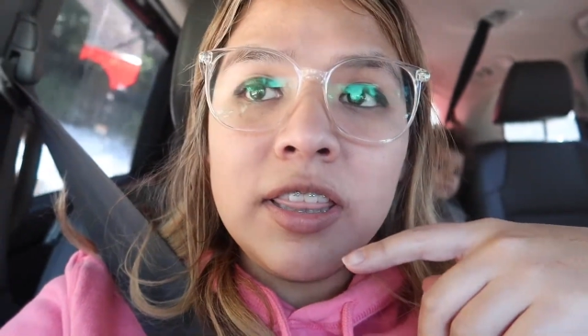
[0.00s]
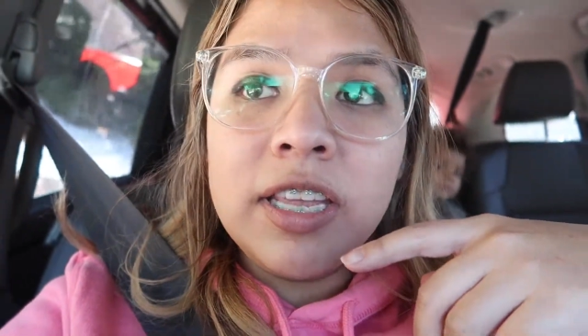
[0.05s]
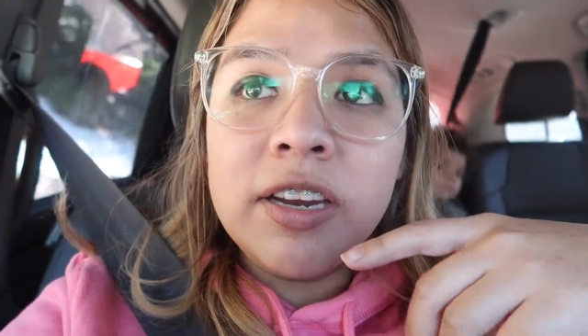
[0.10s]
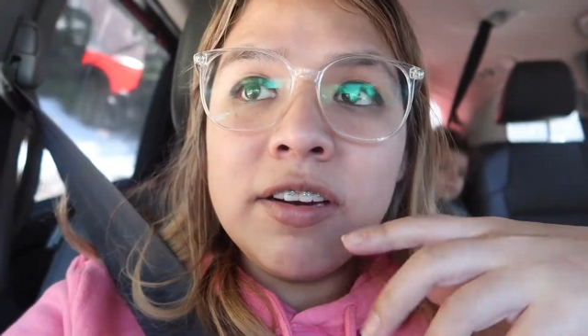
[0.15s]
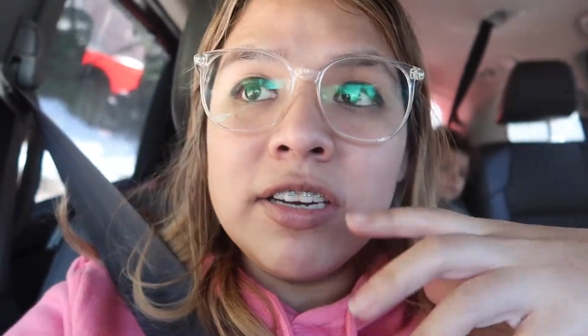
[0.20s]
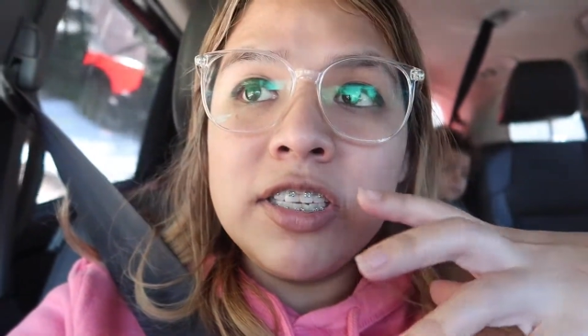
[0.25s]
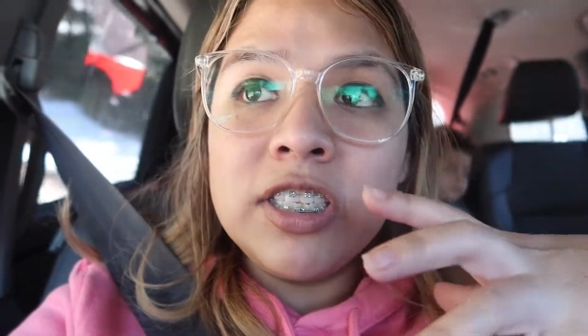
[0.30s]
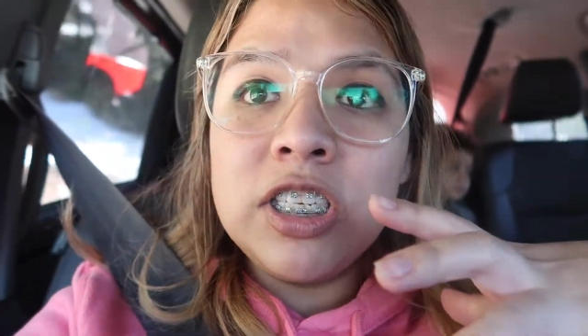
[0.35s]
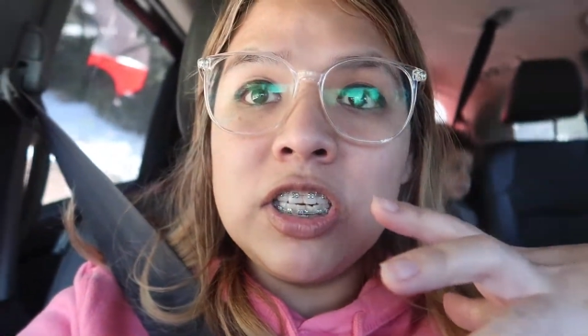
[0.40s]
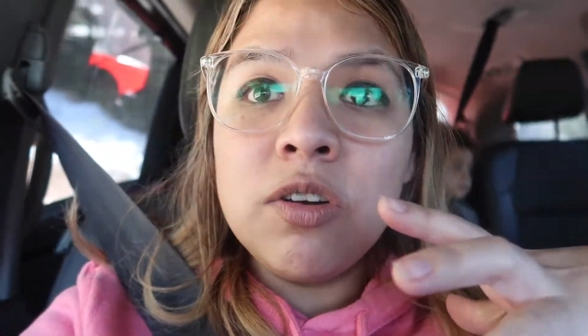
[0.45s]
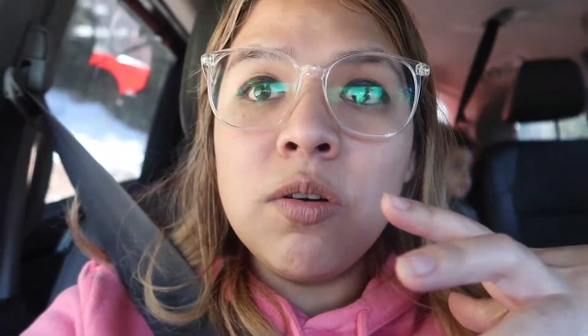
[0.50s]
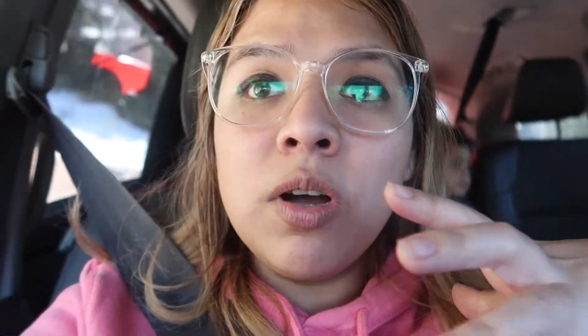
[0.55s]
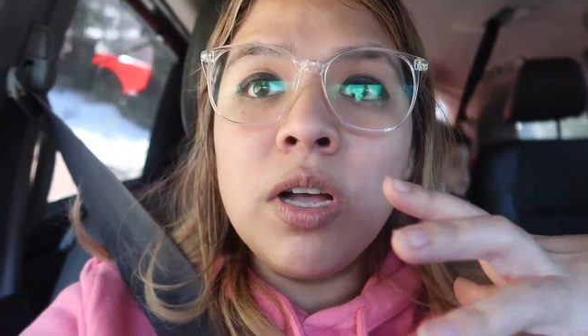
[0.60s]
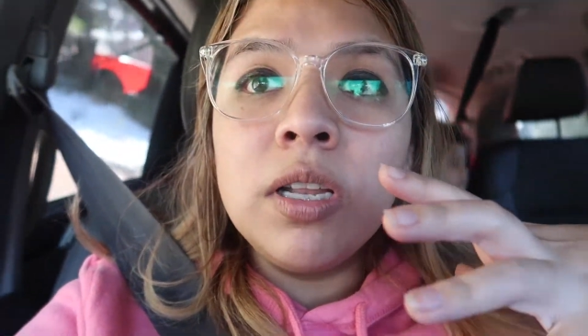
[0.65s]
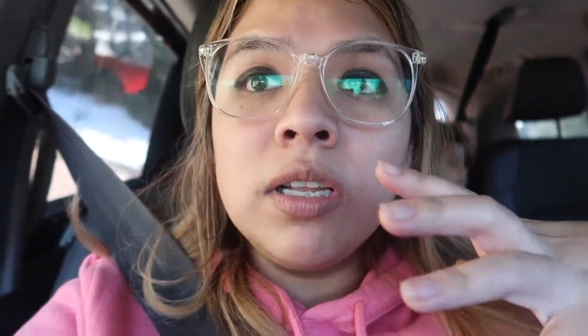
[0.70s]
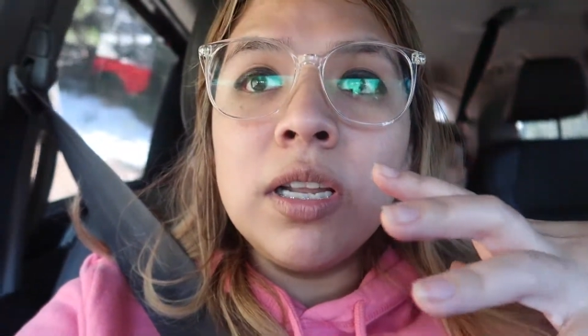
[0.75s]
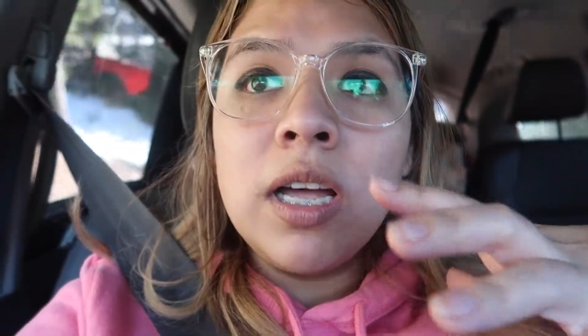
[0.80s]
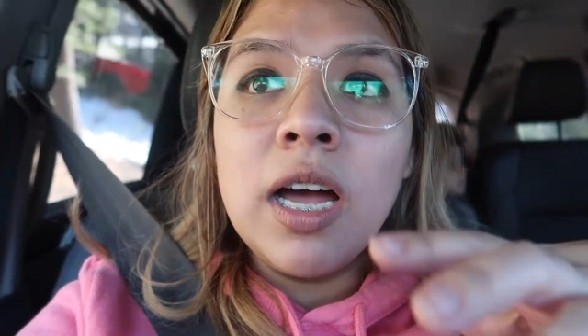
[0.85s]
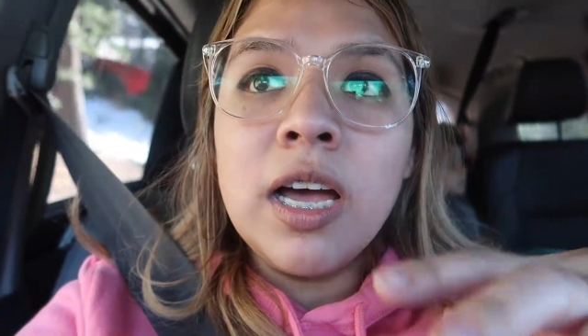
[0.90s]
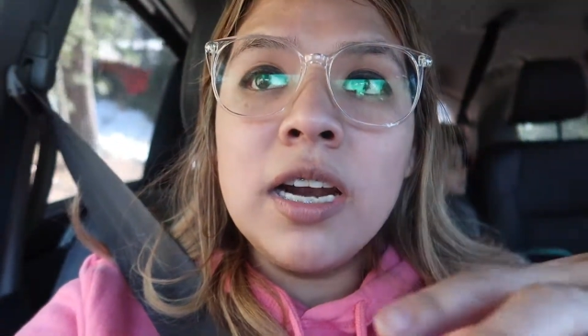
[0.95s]
there is still
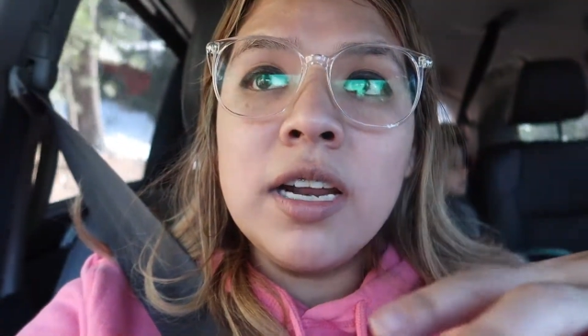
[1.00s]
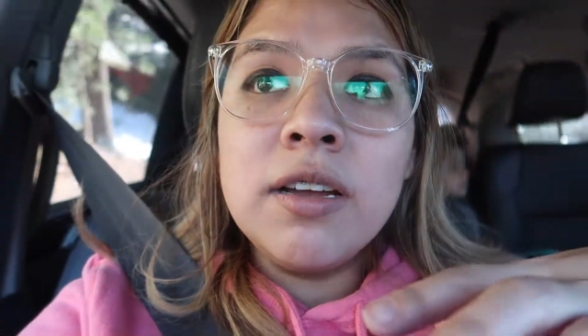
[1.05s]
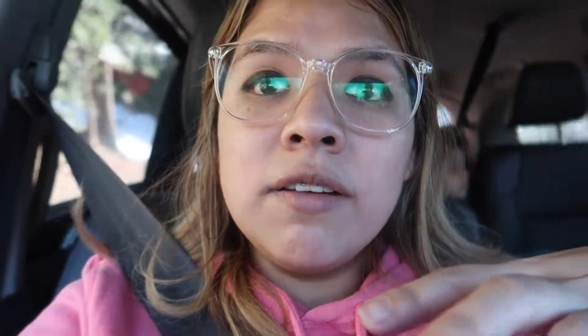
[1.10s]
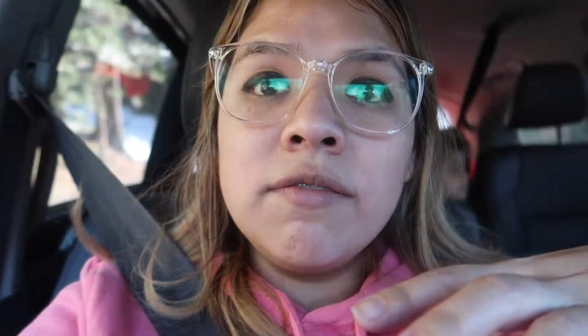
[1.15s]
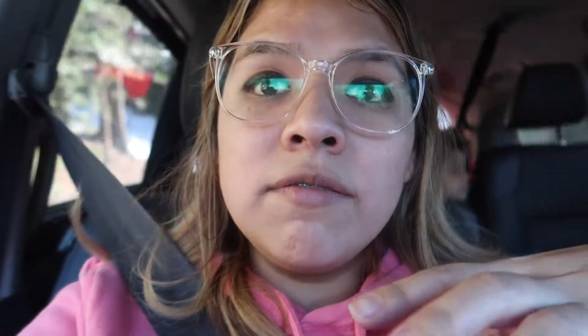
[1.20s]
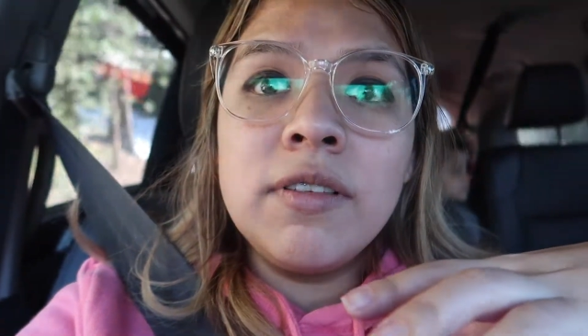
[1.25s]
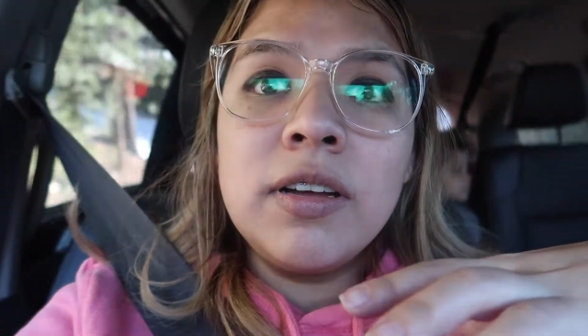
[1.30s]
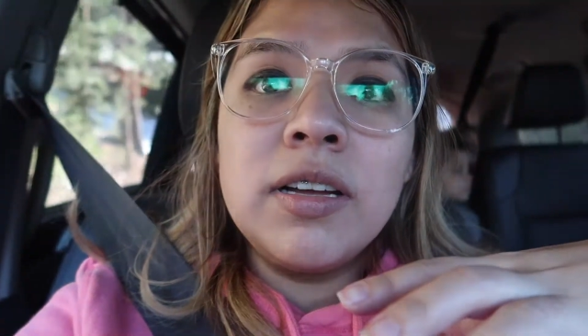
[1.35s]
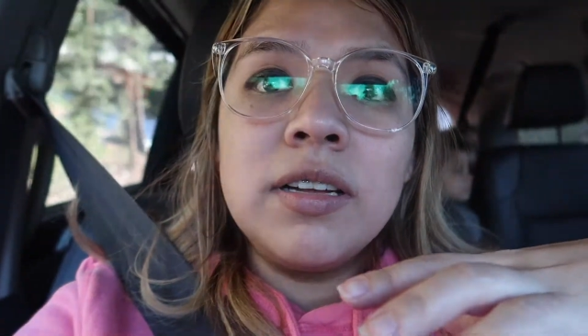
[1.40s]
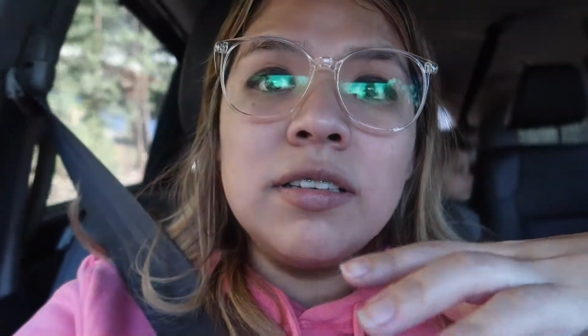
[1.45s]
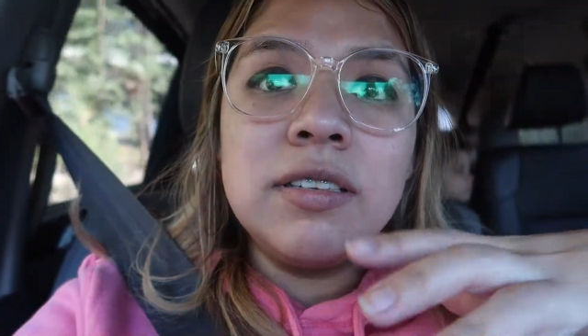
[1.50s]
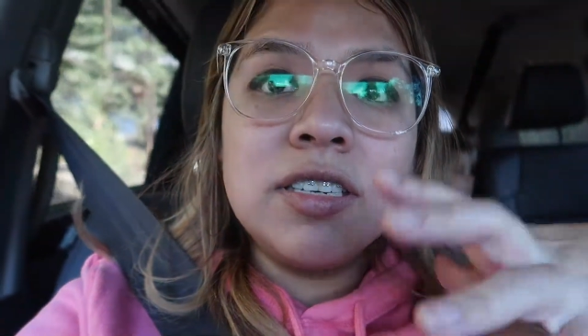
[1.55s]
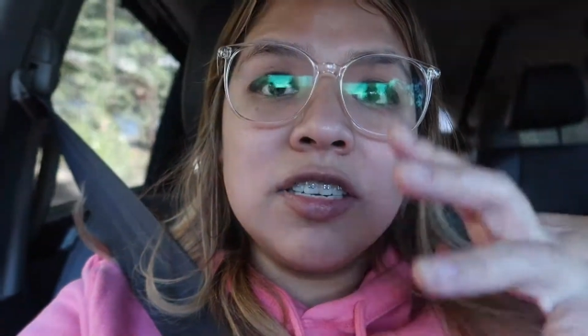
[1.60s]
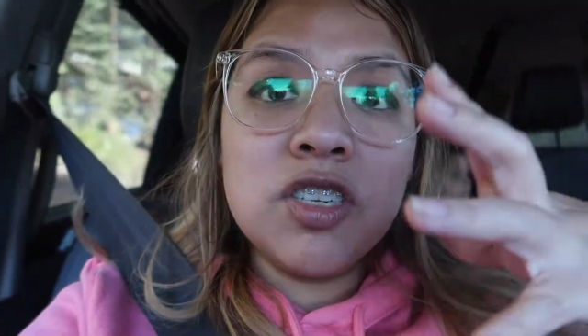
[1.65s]
a lot of